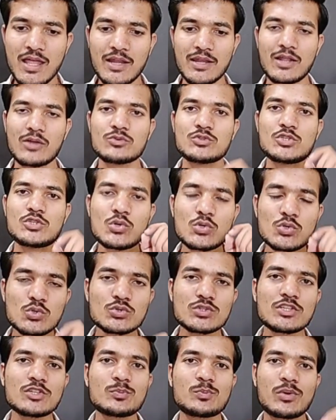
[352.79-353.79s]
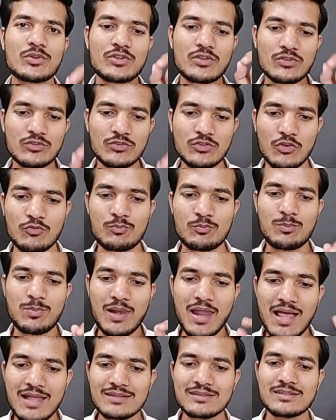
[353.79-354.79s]
Now, due to this presence of
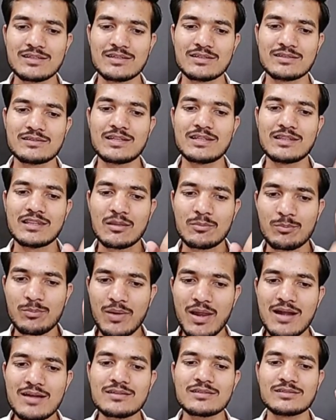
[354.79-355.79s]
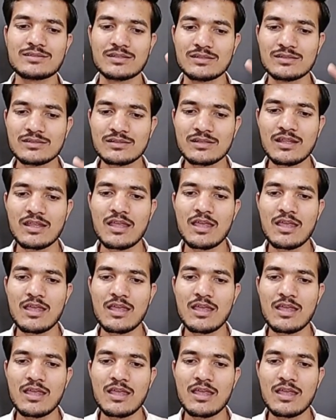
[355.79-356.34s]
plastids in the plant cells